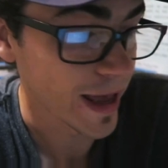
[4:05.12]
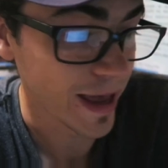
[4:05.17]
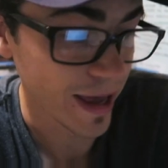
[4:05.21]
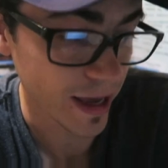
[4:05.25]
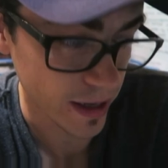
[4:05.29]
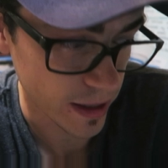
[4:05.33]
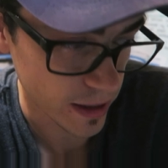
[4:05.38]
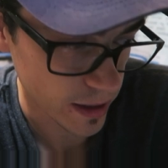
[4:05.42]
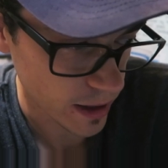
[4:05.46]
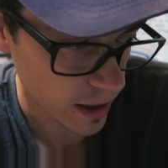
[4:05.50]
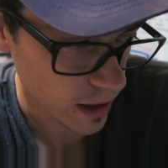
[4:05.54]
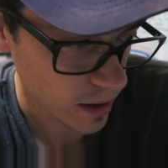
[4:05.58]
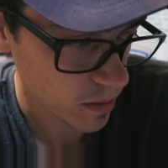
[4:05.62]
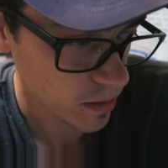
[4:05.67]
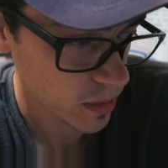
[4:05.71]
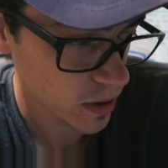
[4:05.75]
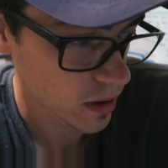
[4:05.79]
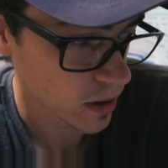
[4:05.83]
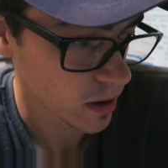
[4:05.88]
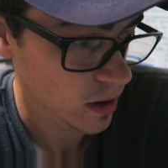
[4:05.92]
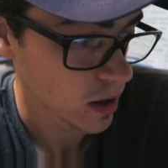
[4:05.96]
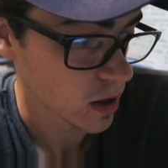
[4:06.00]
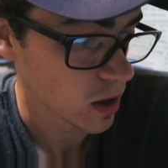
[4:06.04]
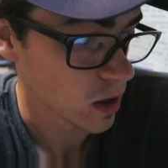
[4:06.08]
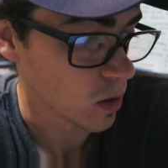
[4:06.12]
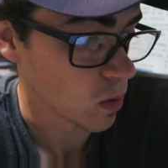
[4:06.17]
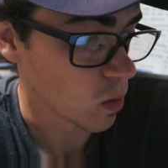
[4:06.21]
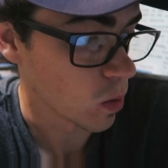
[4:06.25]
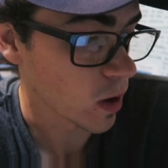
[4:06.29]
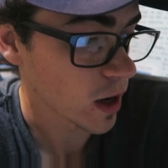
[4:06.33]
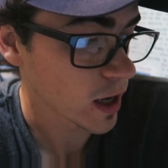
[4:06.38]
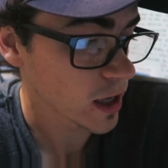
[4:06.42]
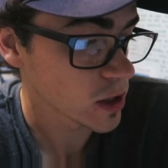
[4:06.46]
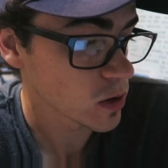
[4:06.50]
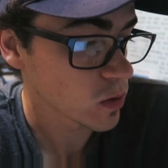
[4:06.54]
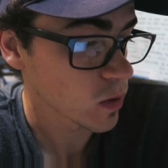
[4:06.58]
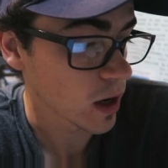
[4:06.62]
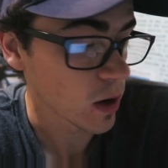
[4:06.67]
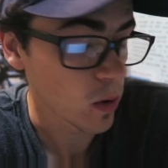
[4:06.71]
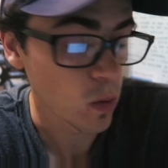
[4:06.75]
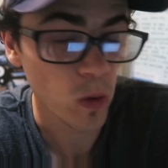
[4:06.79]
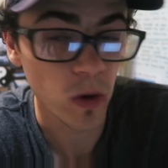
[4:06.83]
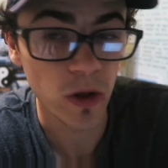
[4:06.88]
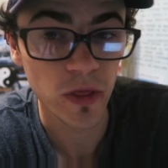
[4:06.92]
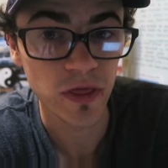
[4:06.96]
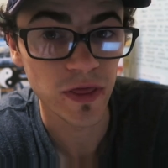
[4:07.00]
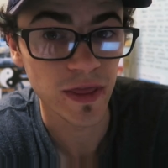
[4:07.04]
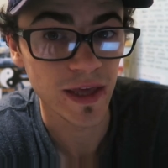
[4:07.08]
to end up, why do I
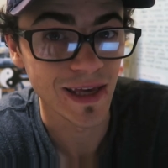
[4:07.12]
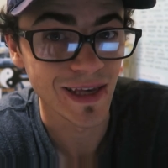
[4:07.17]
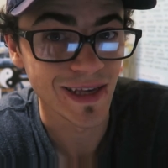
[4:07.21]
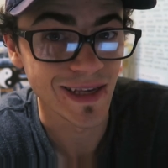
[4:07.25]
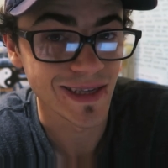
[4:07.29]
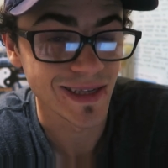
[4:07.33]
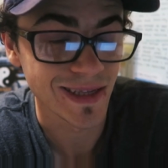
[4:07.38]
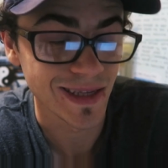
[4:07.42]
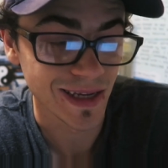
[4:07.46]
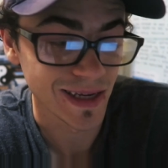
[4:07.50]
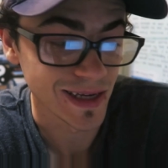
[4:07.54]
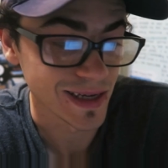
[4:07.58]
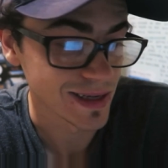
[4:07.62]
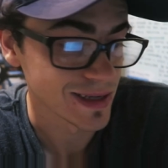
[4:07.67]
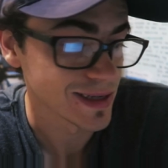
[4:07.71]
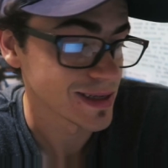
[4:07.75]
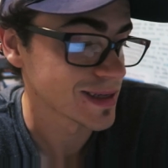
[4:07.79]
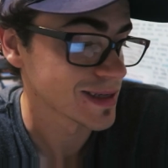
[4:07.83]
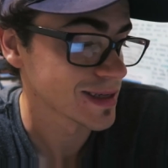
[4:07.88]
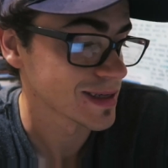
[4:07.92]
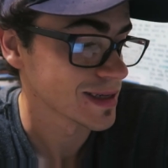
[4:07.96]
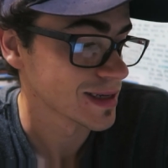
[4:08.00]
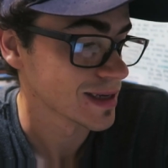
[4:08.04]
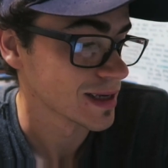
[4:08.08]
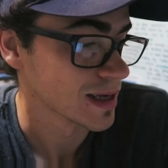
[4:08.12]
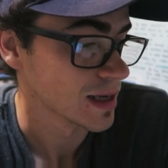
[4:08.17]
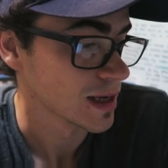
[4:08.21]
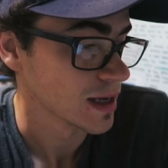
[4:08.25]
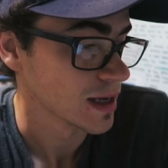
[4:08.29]
want these things,